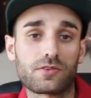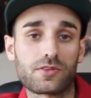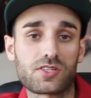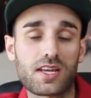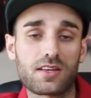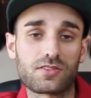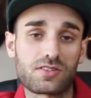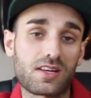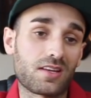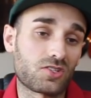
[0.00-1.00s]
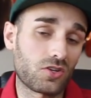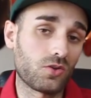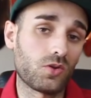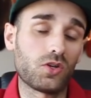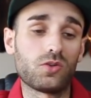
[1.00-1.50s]
for staying
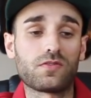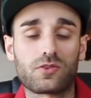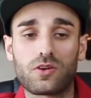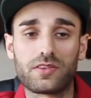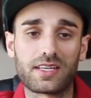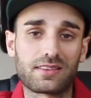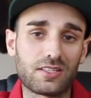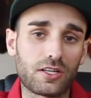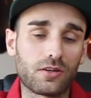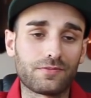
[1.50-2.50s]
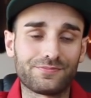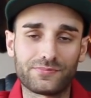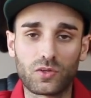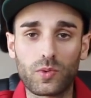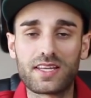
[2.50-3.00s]
tuned for all, like, you know,
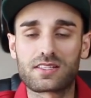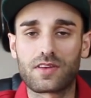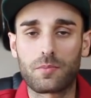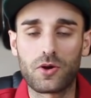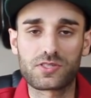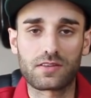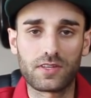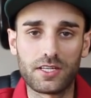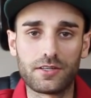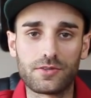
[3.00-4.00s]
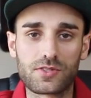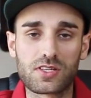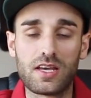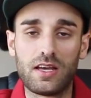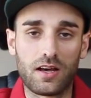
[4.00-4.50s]
the weeks not posting
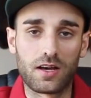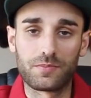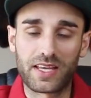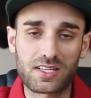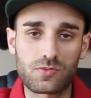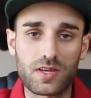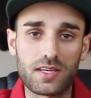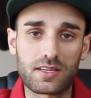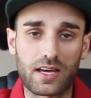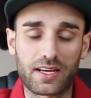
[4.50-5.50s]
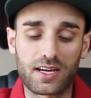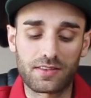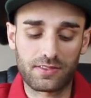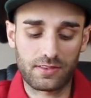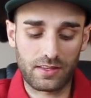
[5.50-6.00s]
videos. Next week I
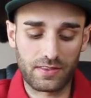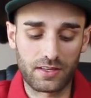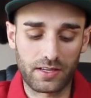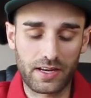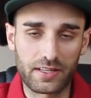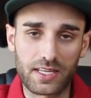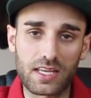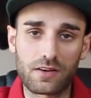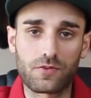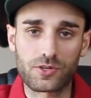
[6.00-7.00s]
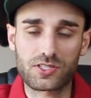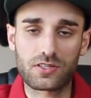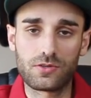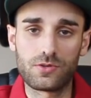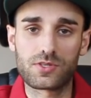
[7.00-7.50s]
got the Nike Air Force
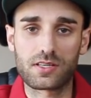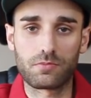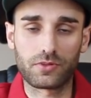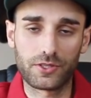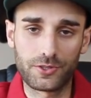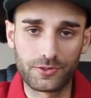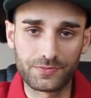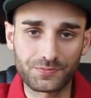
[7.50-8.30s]
2s in blue.